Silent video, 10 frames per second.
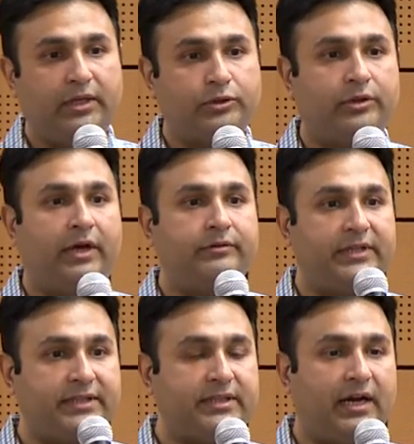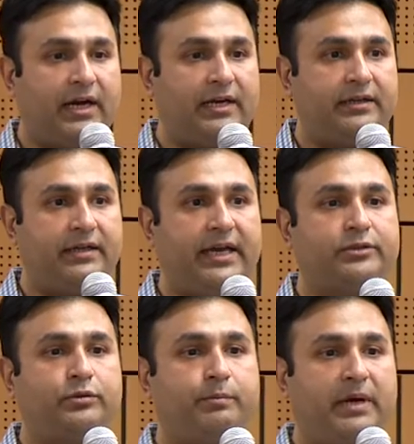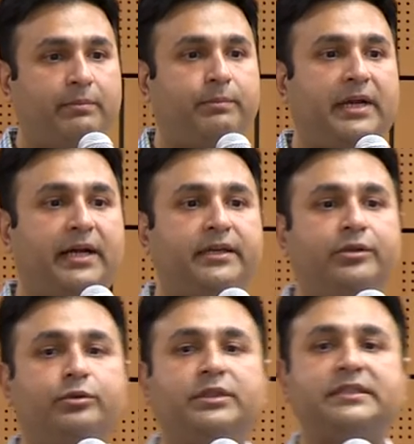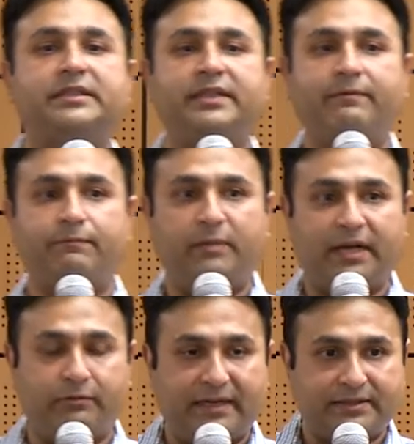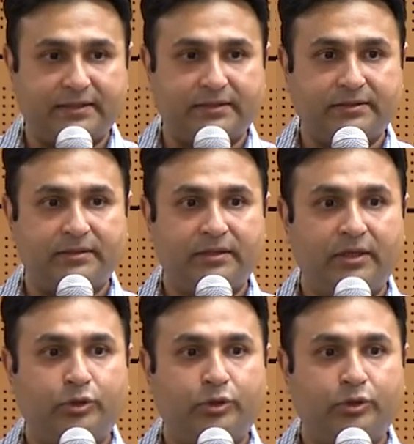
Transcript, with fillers: So now this heart has to pump blood into these stiff blood vessels.